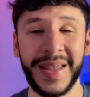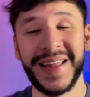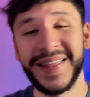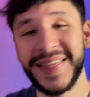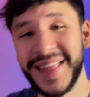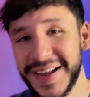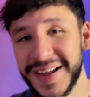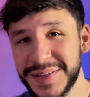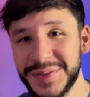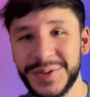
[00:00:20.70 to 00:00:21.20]
And
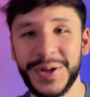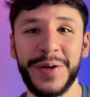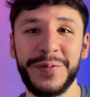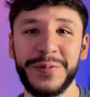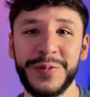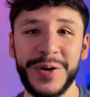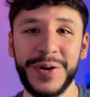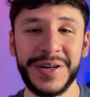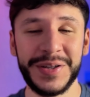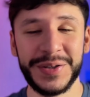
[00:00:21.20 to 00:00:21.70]
that
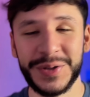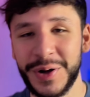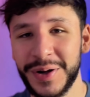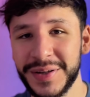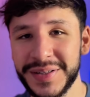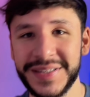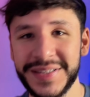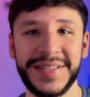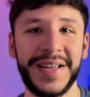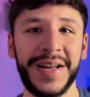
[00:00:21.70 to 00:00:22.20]
software is
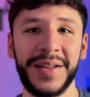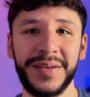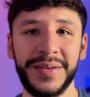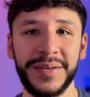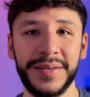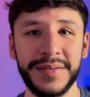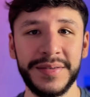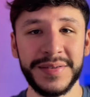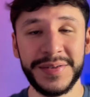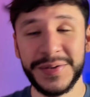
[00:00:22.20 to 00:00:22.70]
called
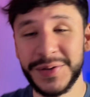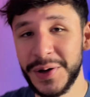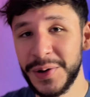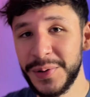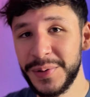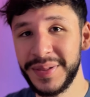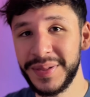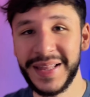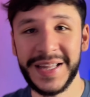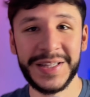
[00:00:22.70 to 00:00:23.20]
Stellar.
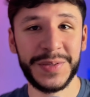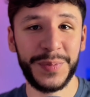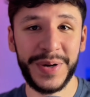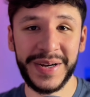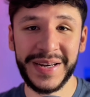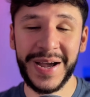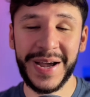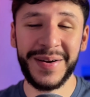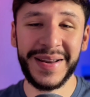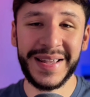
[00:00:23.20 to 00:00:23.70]
So let's break
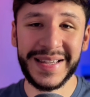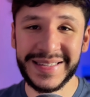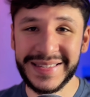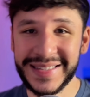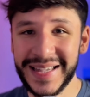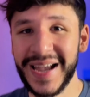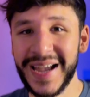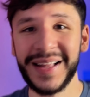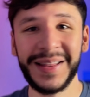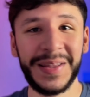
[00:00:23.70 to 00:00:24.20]
down
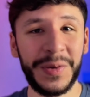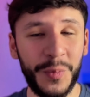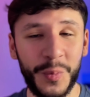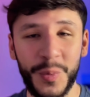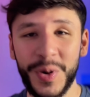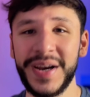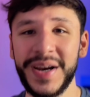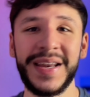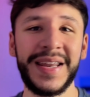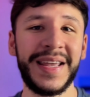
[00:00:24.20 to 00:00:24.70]
exactly
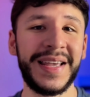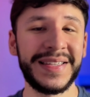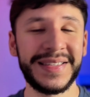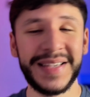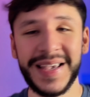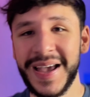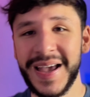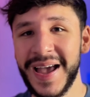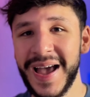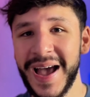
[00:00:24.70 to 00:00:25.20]
what it is,
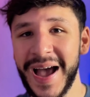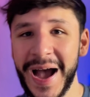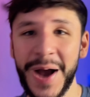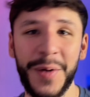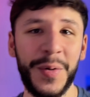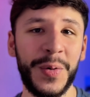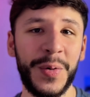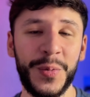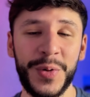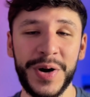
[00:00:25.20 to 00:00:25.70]
how
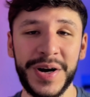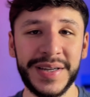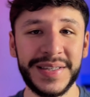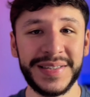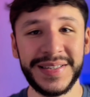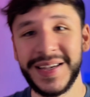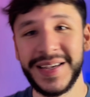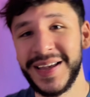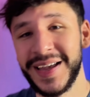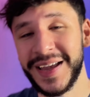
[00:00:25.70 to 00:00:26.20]
it
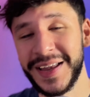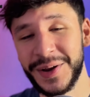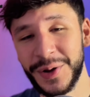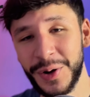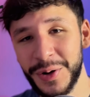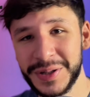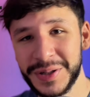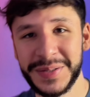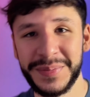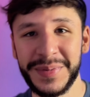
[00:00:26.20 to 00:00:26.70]
works, and
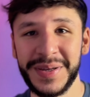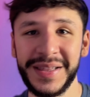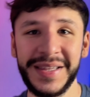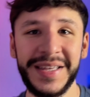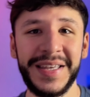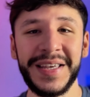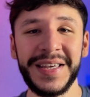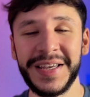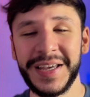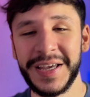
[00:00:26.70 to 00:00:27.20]

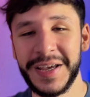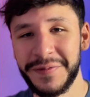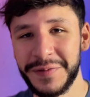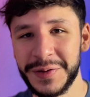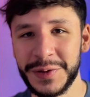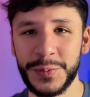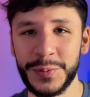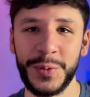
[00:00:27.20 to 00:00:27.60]
ultimately, if it's